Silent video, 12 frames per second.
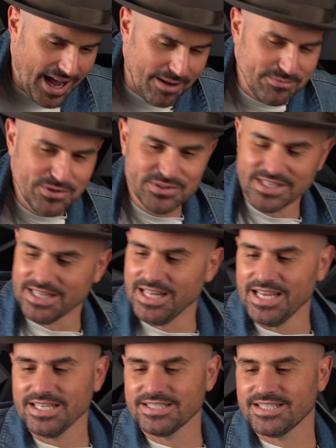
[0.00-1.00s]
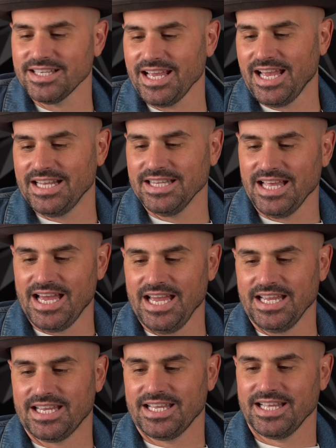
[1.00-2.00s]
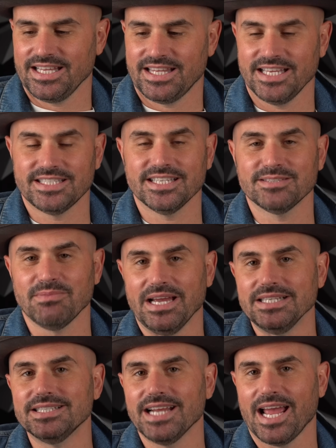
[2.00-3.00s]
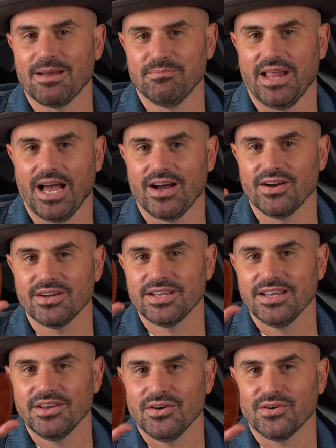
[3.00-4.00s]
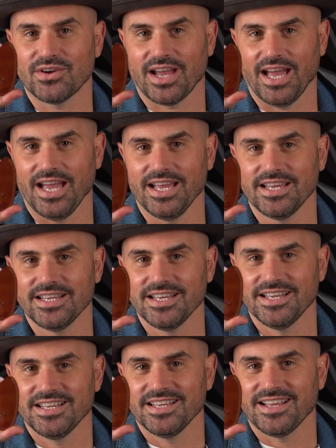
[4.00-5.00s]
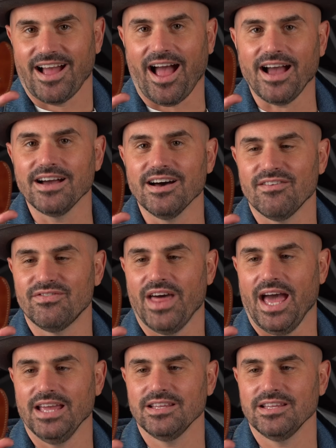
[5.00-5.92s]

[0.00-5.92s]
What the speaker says: I'm using this, and like, this is my jam now. Okay, I love that.